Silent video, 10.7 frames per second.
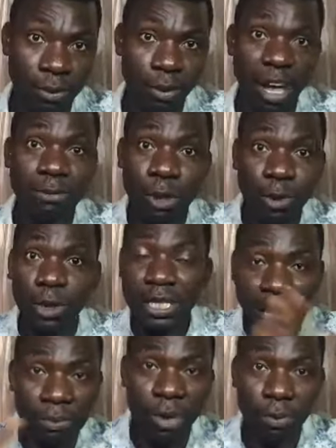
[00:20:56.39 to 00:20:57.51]
We'll have just called it
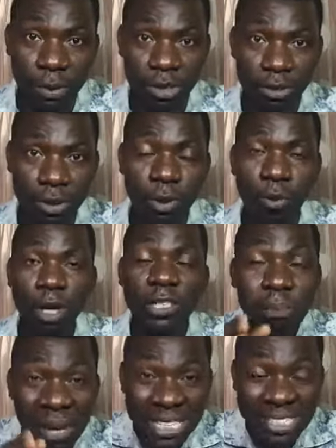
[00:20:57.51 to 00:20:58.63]
camera operation. What
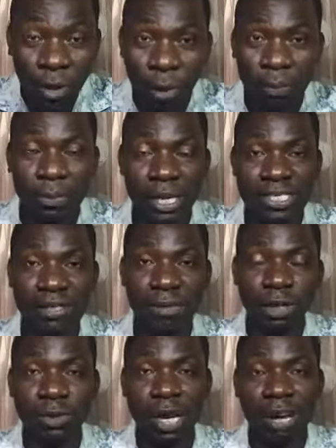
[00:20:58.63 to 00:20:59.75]
makes up a
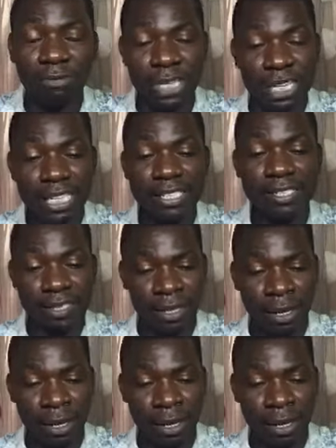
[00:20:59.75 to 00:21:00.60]
cinematography is